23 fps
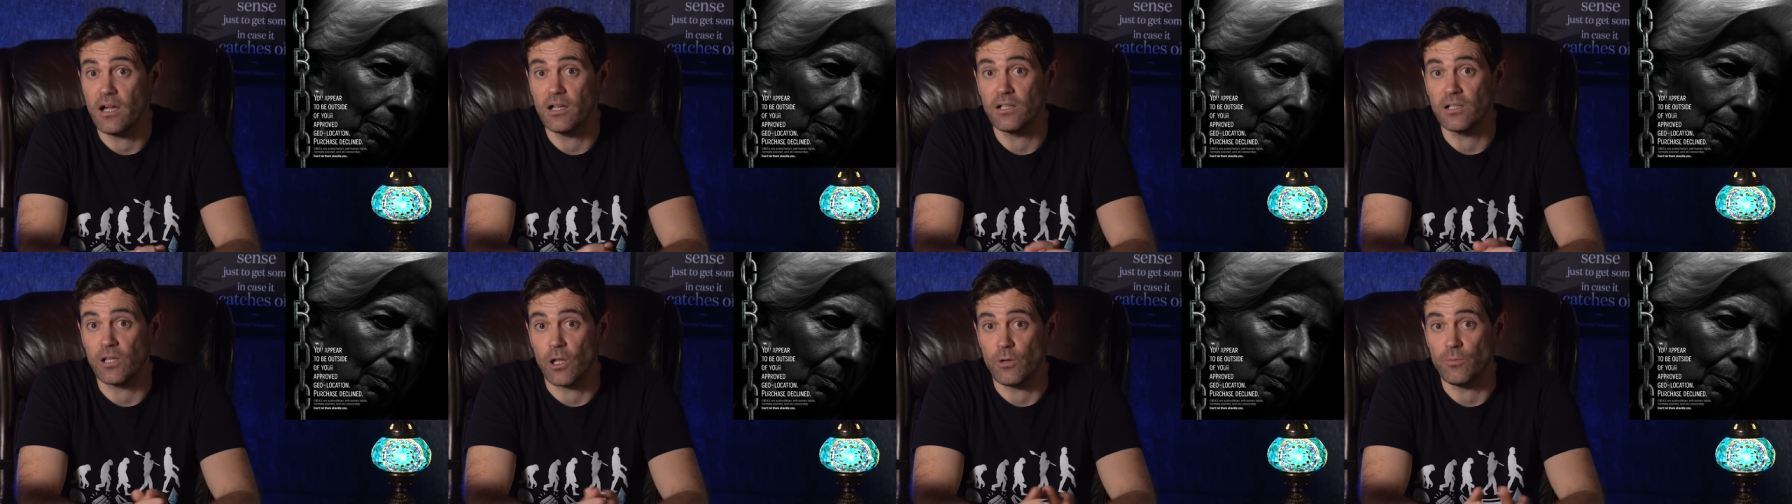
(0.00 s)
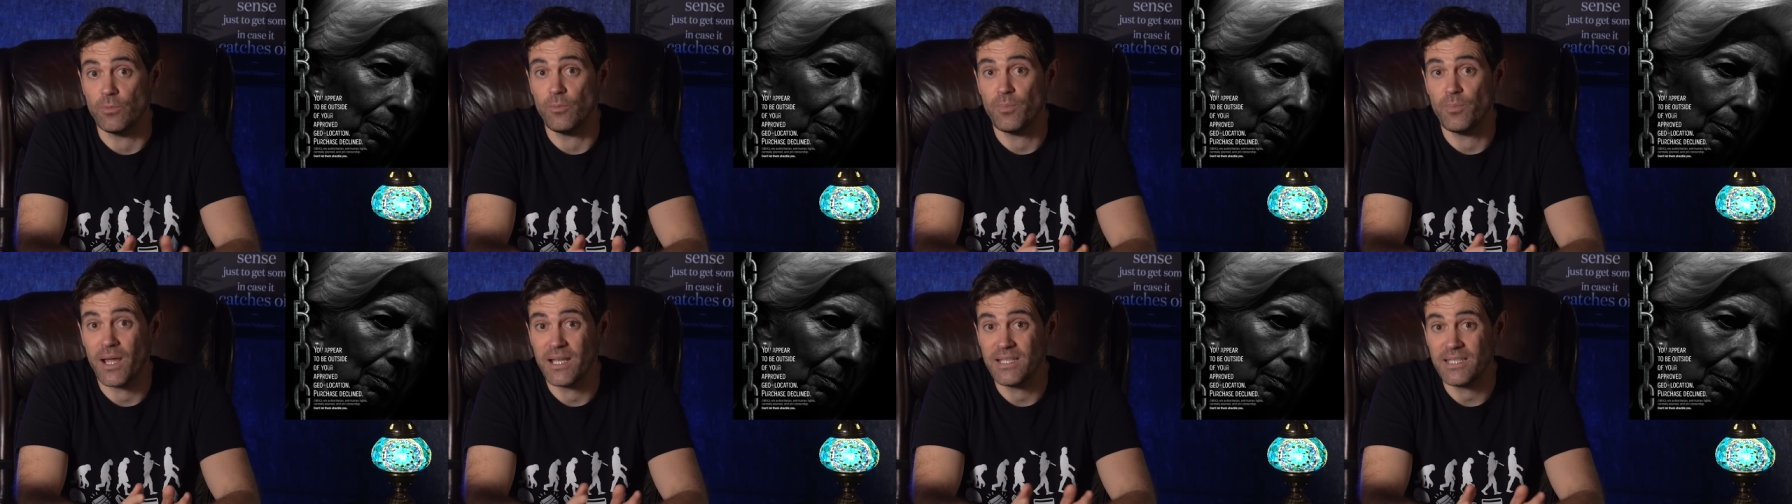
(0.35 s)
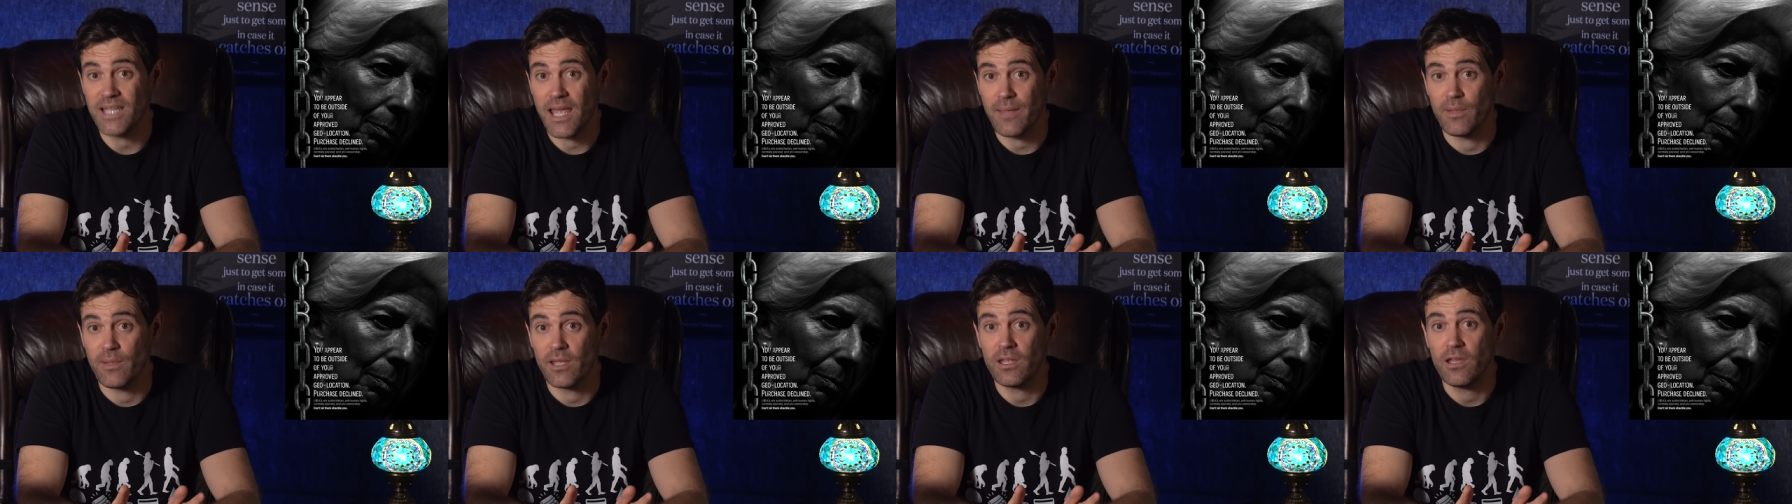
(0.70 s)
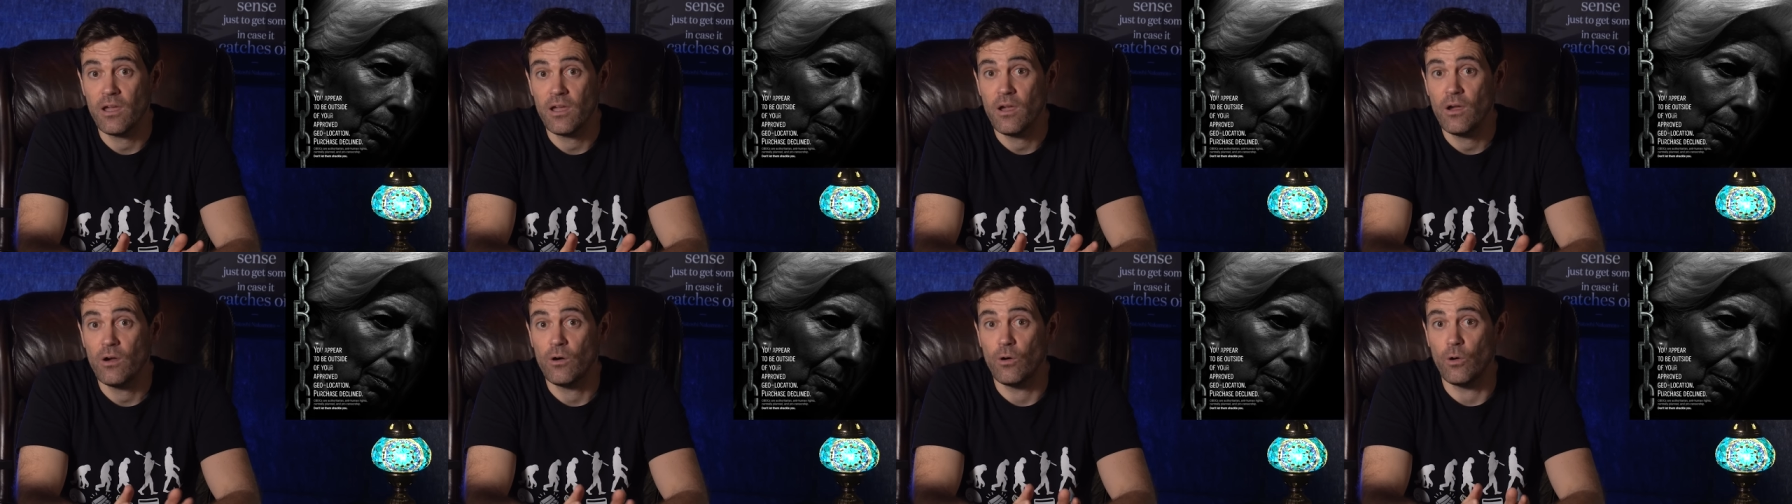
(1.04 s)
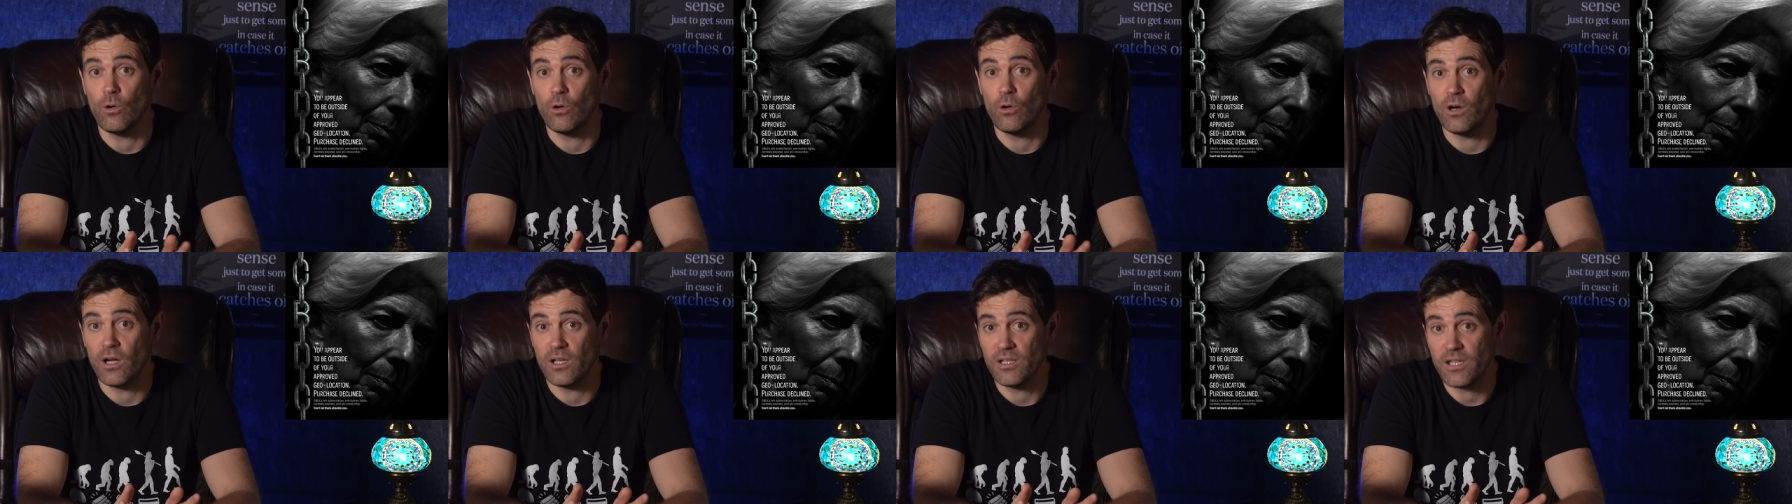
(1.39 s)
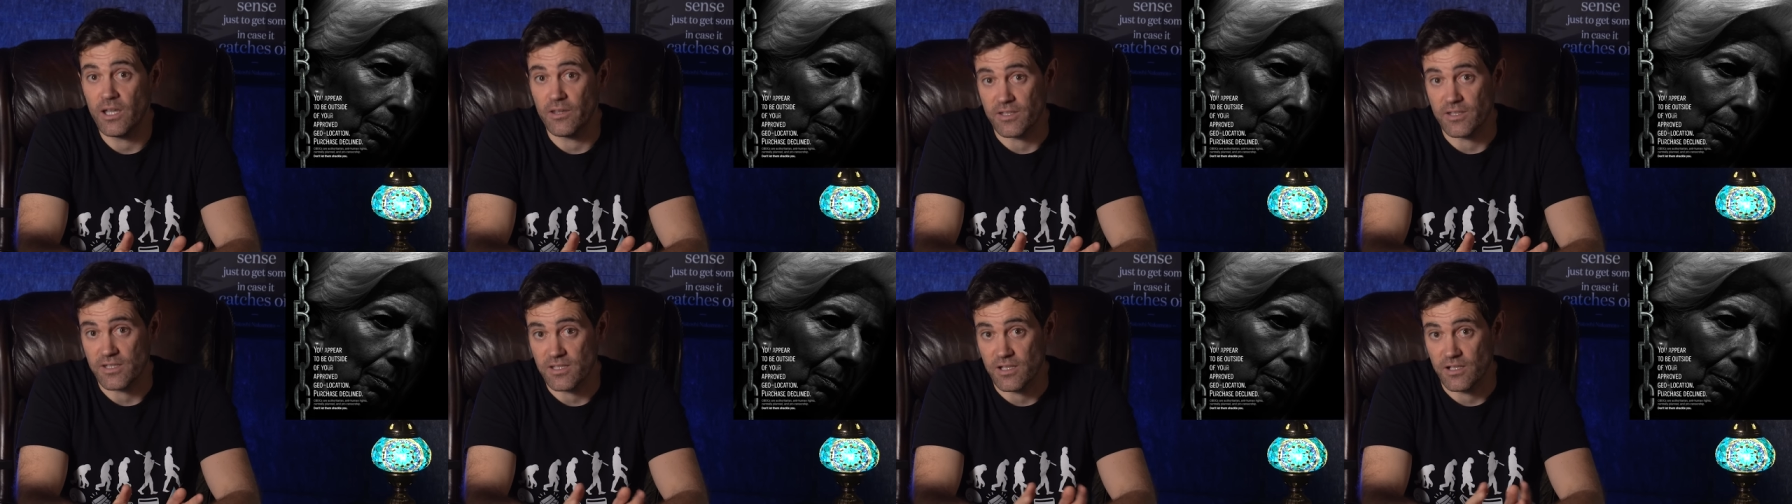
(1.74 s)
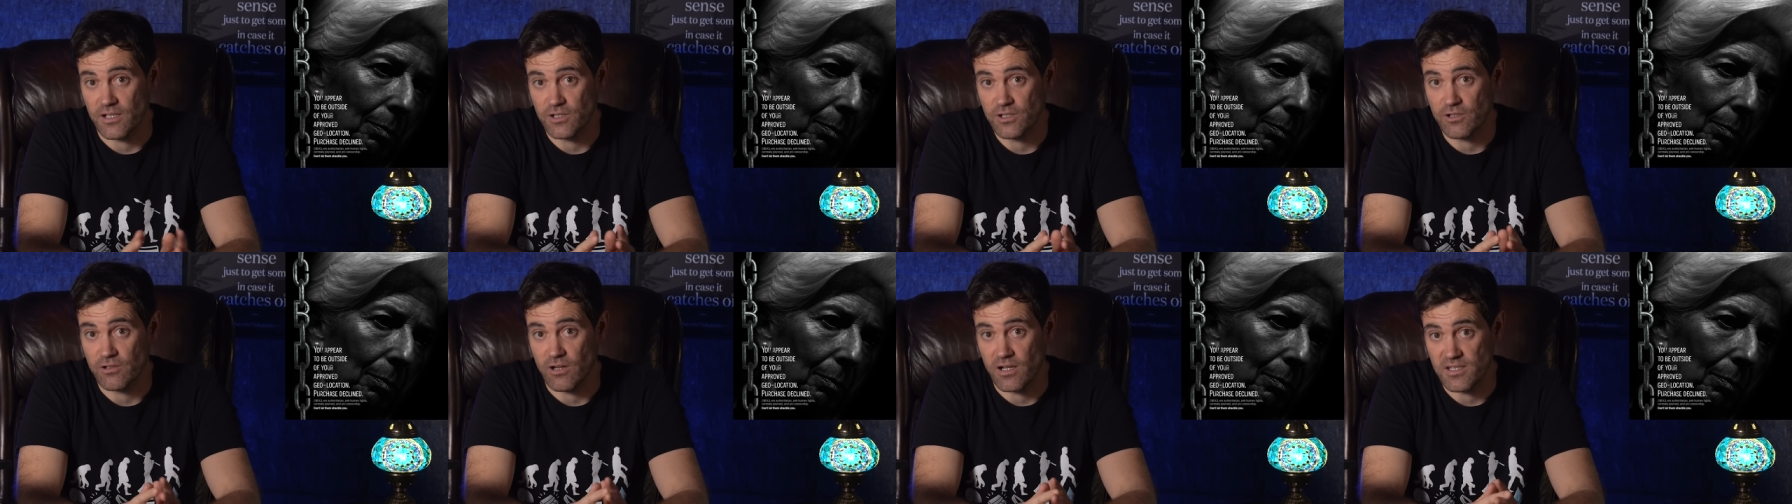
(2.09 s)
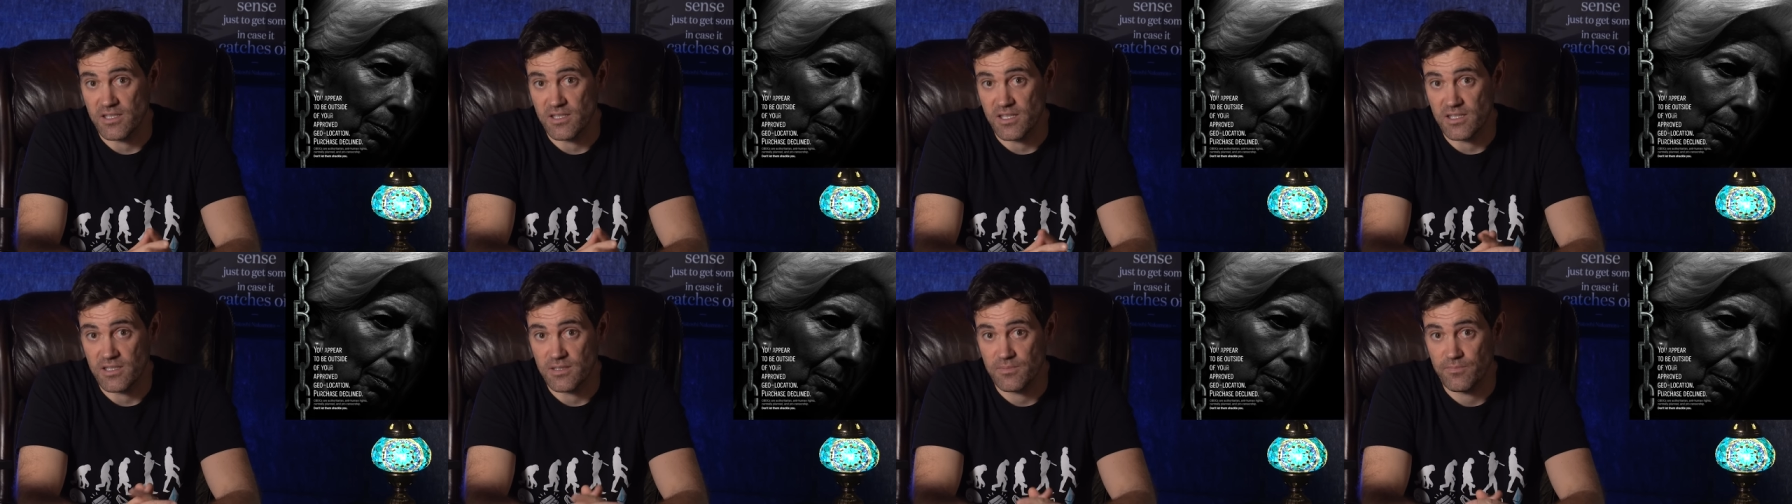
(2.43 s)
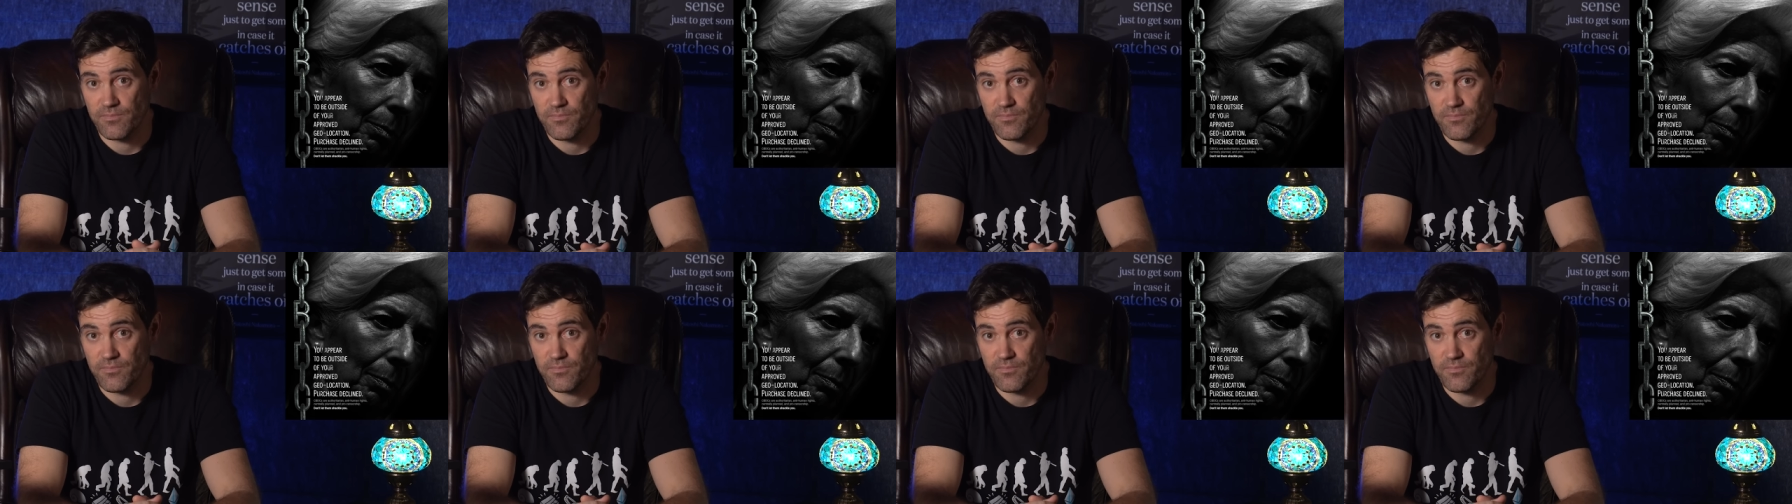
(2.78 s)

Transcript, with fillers: a global pandemic or another such crisis.